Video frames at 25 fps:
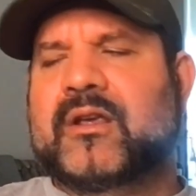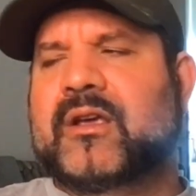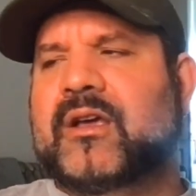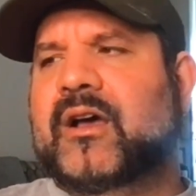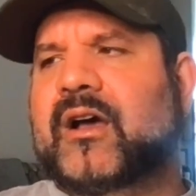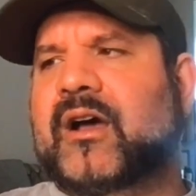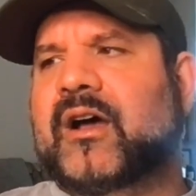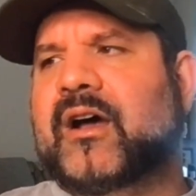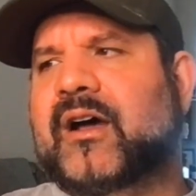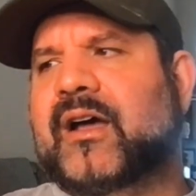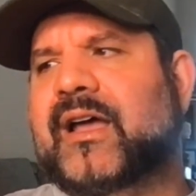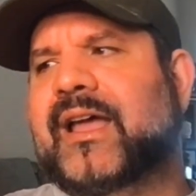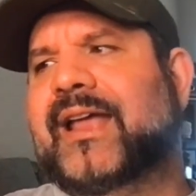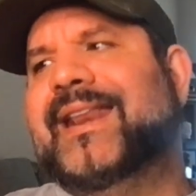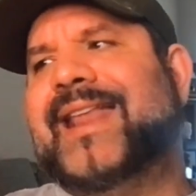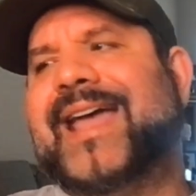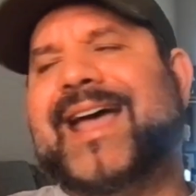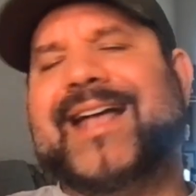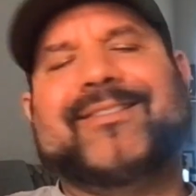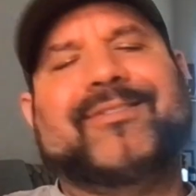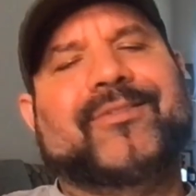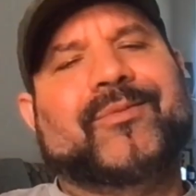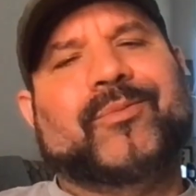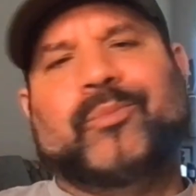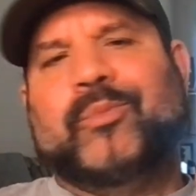And
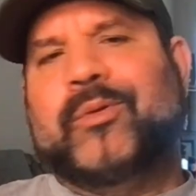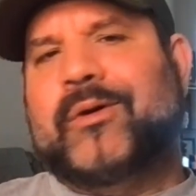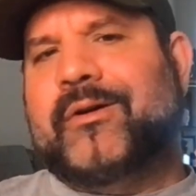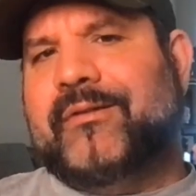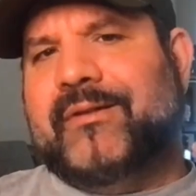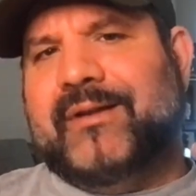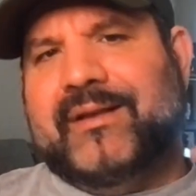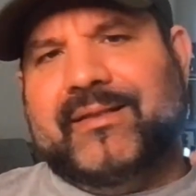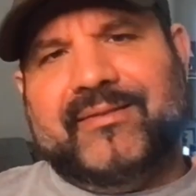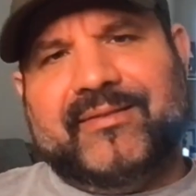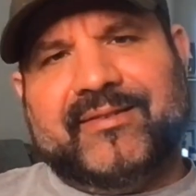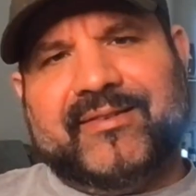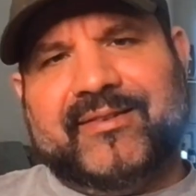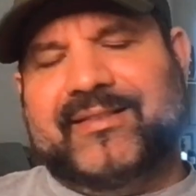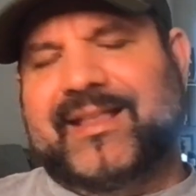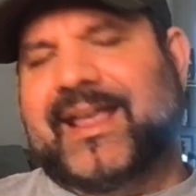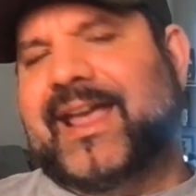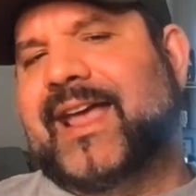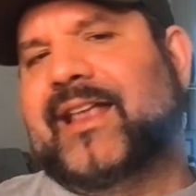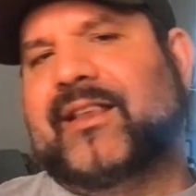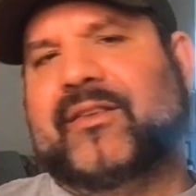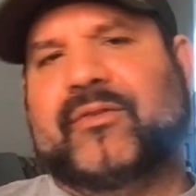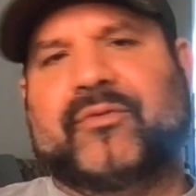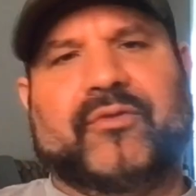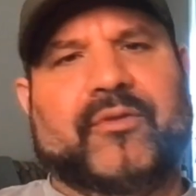that's where it stands